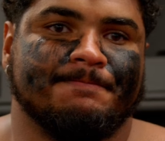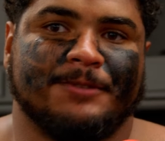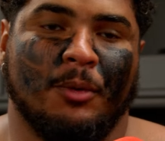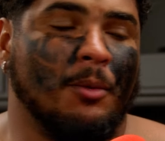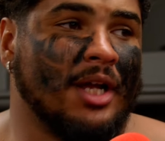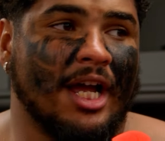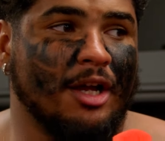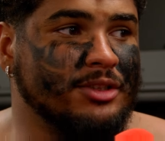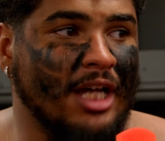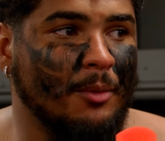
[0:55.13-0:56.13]
So when one guy
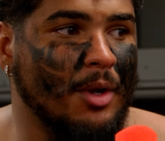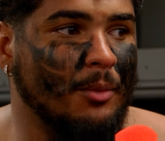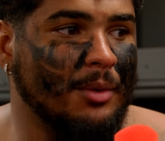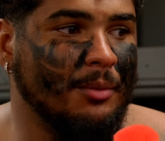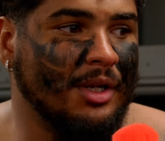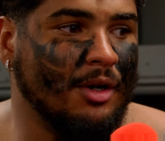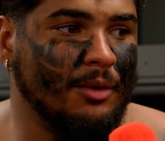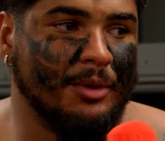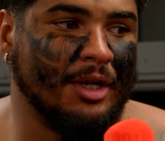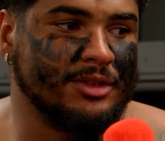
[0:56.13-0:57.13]
goes down, we
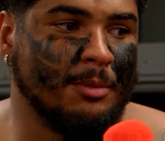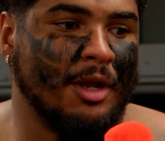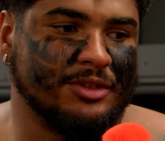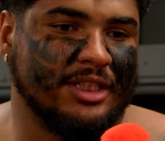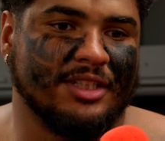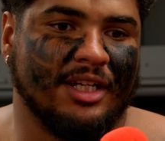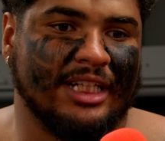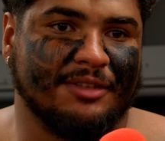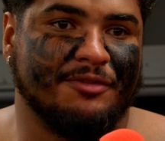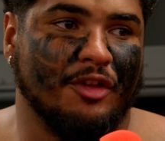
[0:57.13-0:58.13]
know someone else has
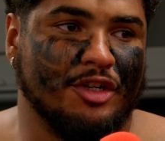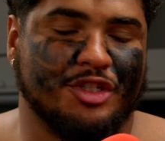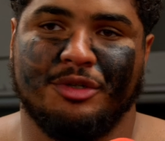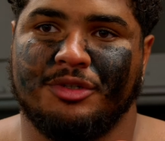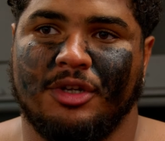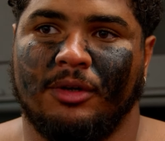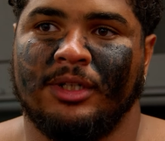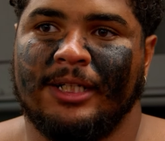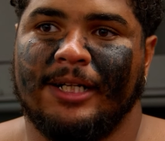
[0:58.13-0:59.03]
to fill their shoes. So